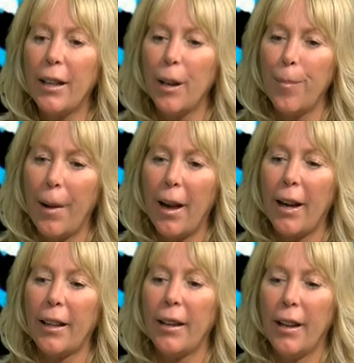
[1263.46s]
to get
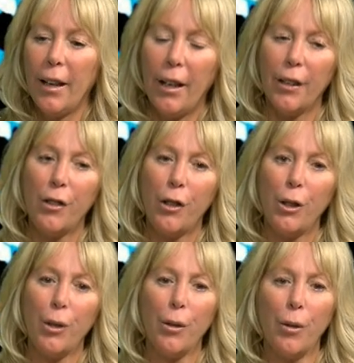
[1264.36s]
back
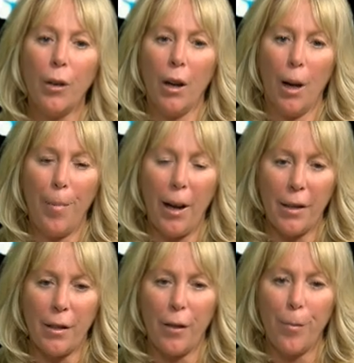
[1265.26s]
into a
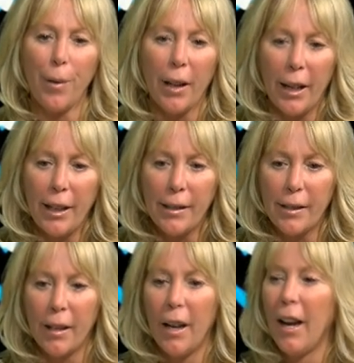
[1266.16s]
positive place.